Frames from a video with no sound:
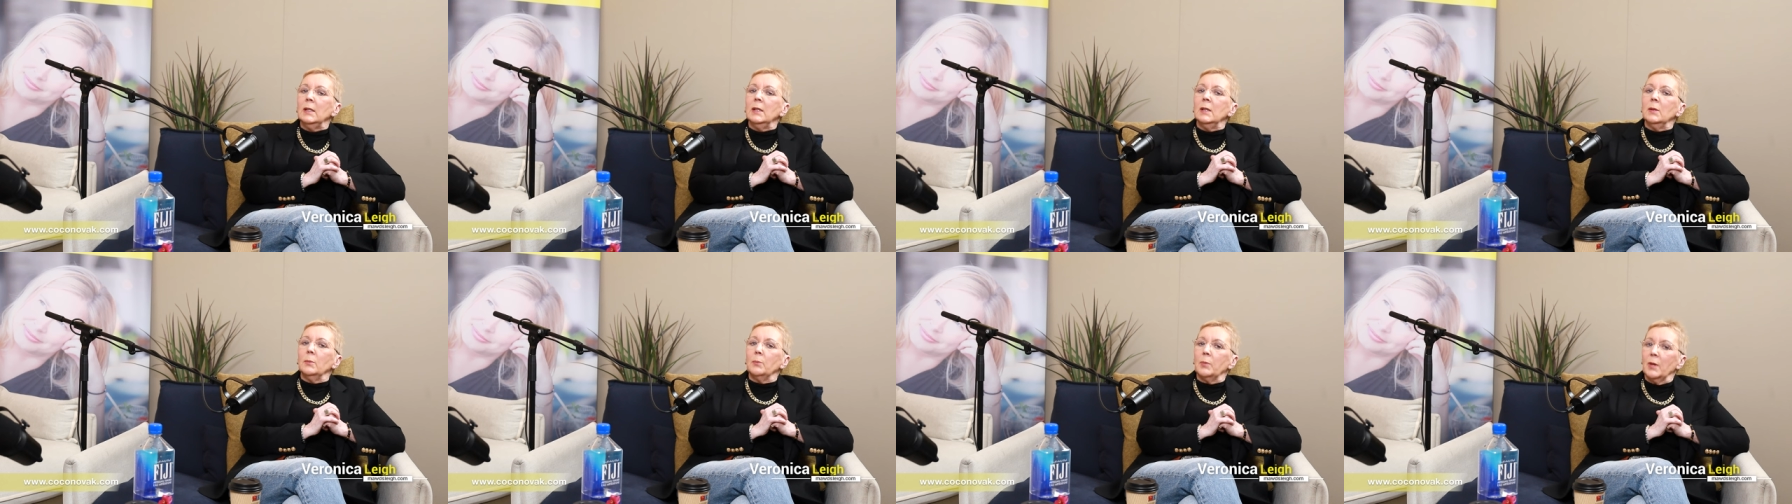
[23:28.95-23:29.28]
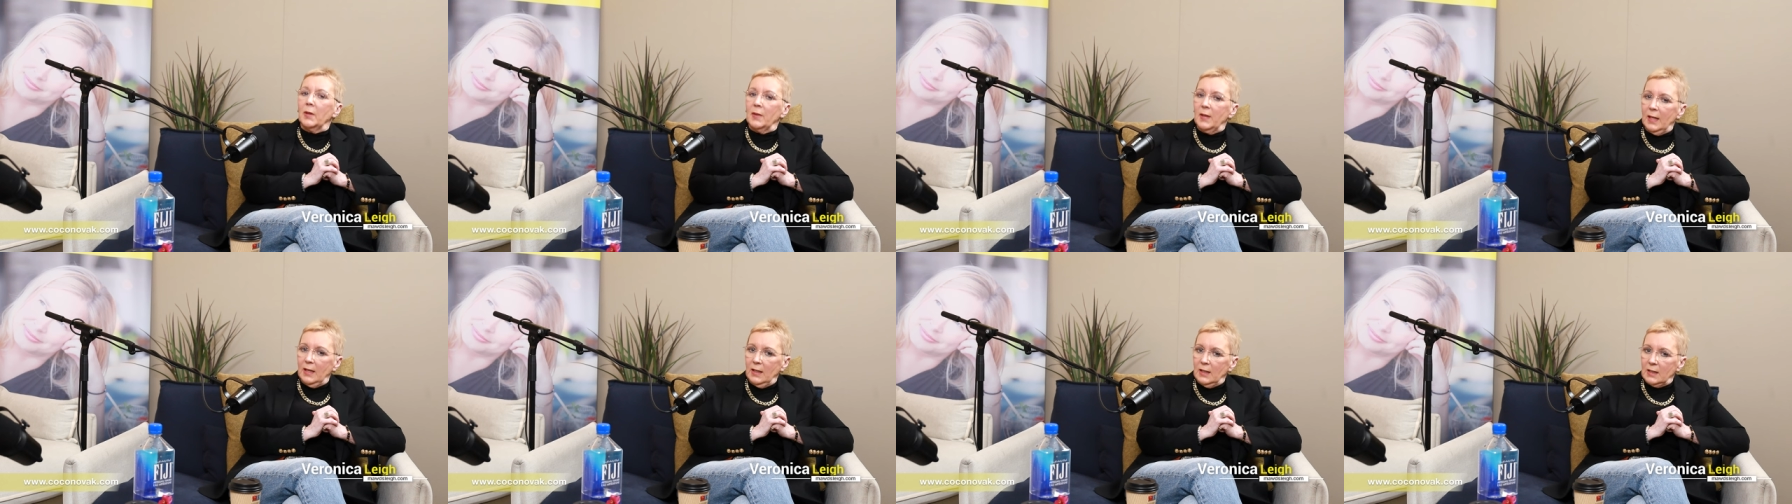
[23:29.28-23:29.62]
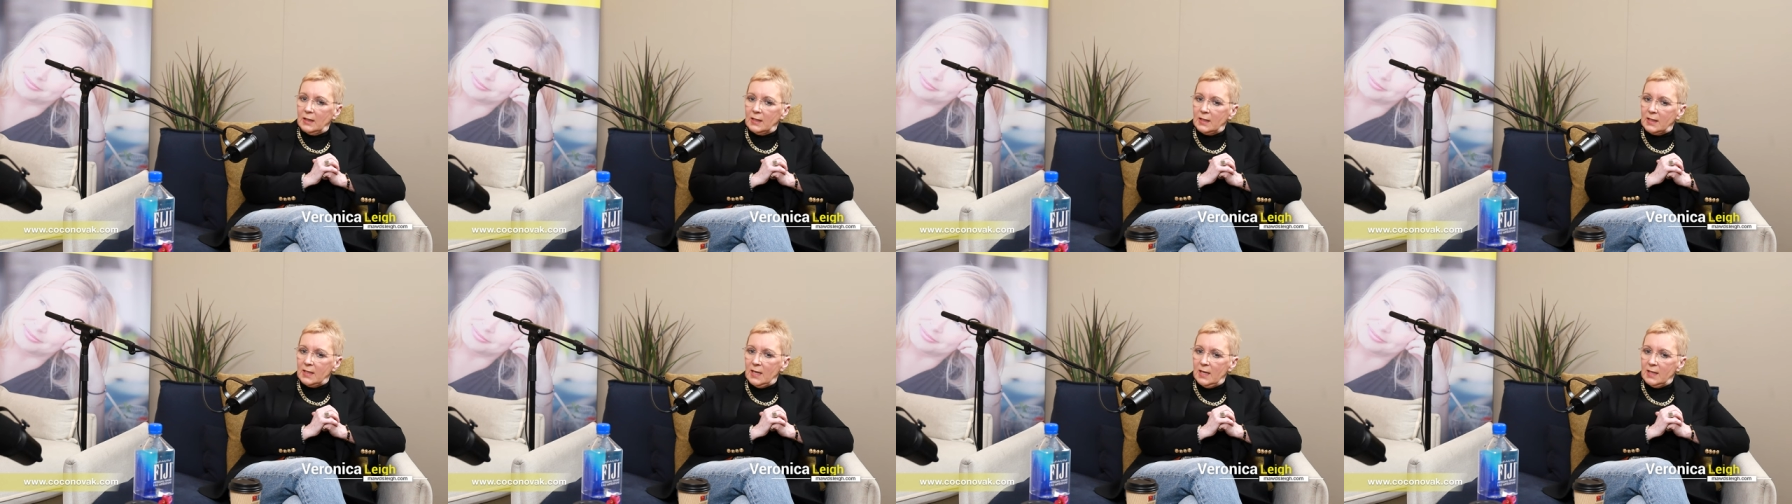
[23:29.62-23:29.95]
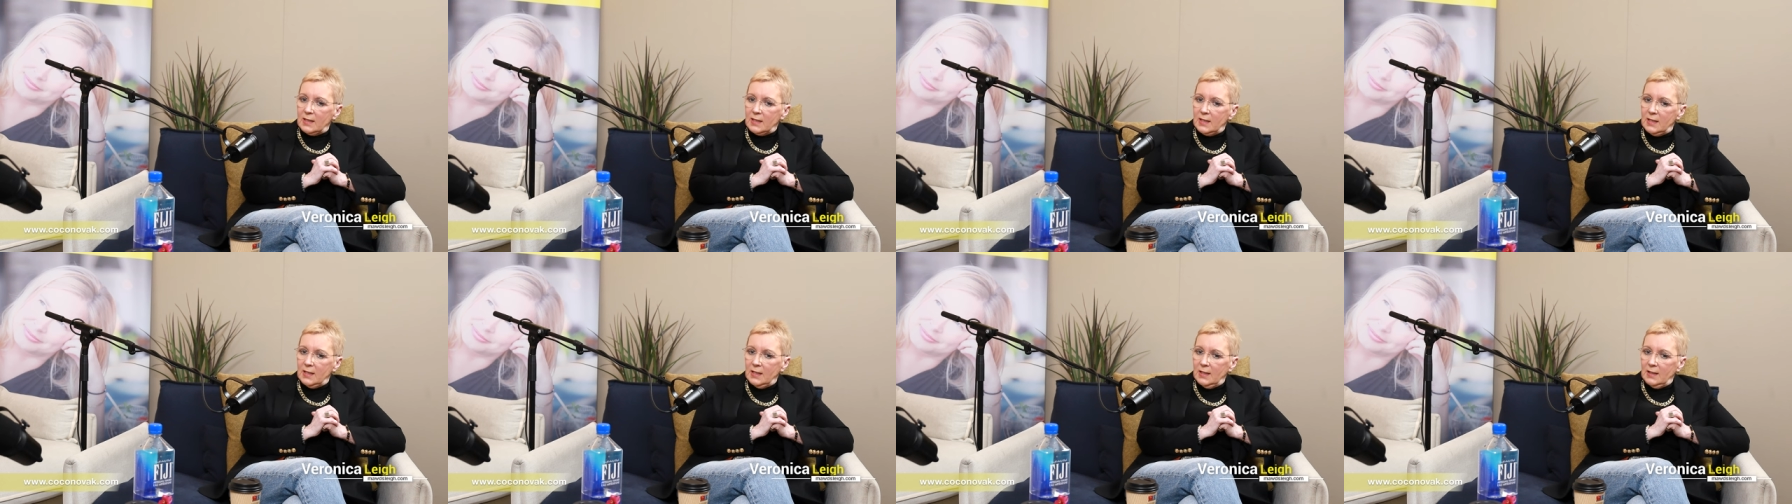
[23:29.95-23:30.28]
But then I
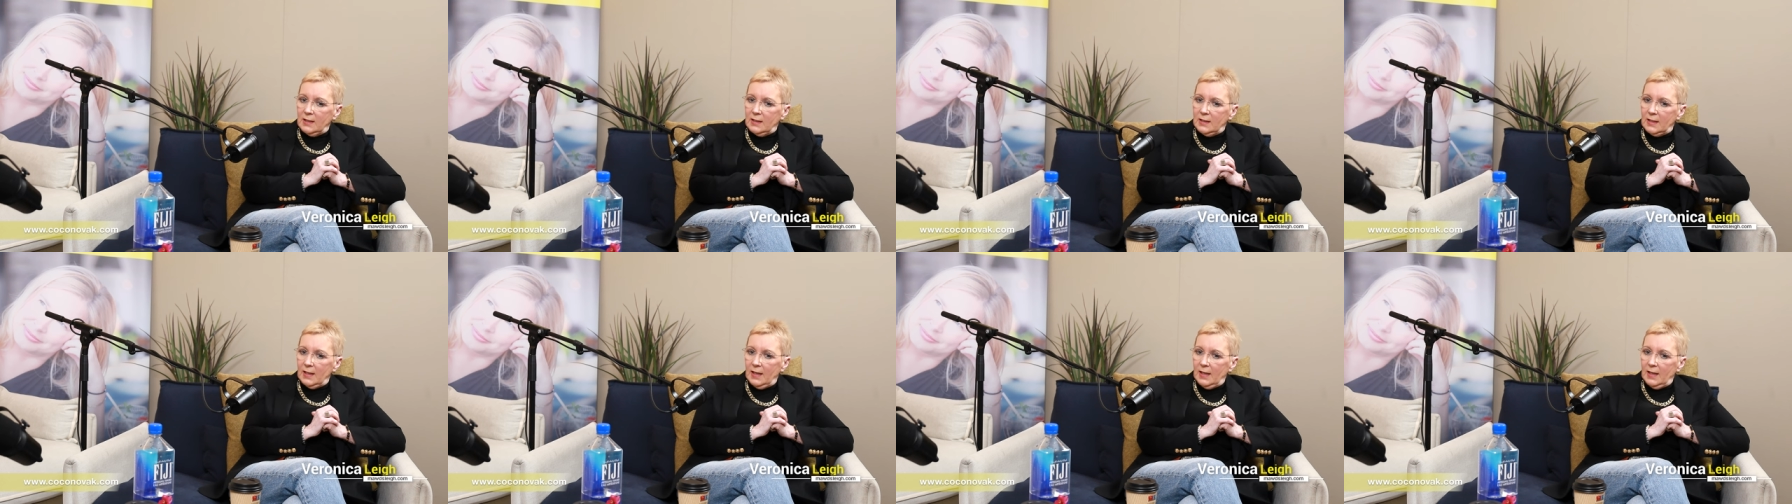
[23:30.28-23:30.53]
started,